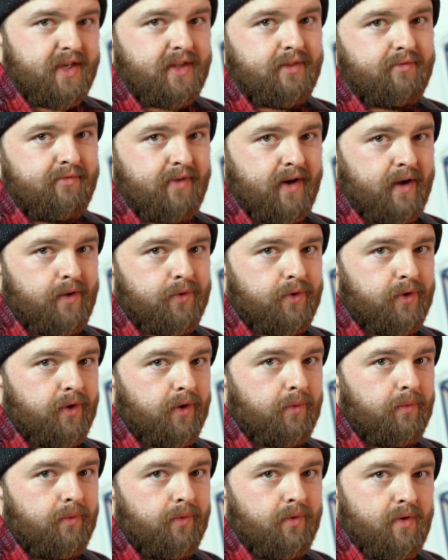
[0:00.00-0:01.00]
in
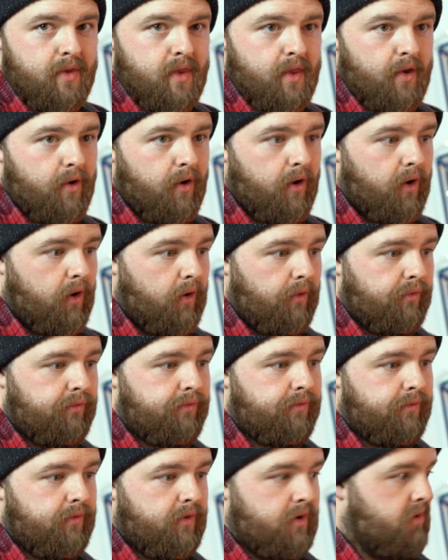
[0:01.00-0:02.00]
value of
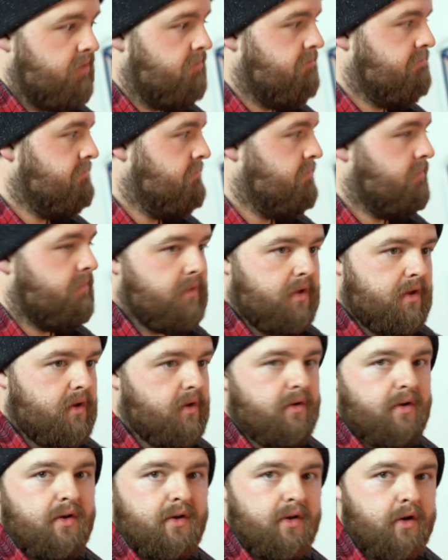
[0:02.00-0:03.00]

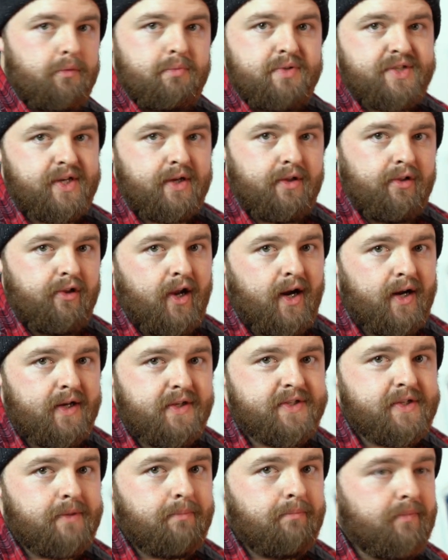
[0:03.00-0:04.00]
a particular
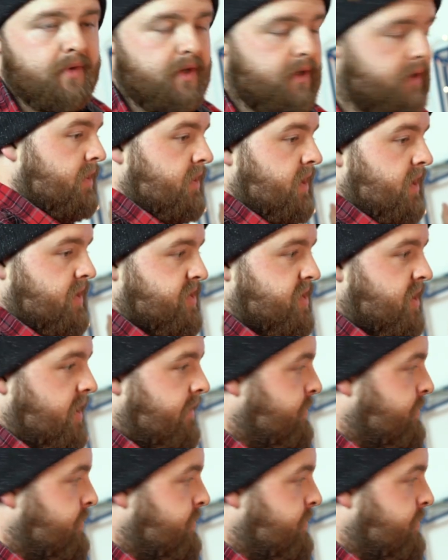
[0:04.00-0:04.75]
item. Let's say,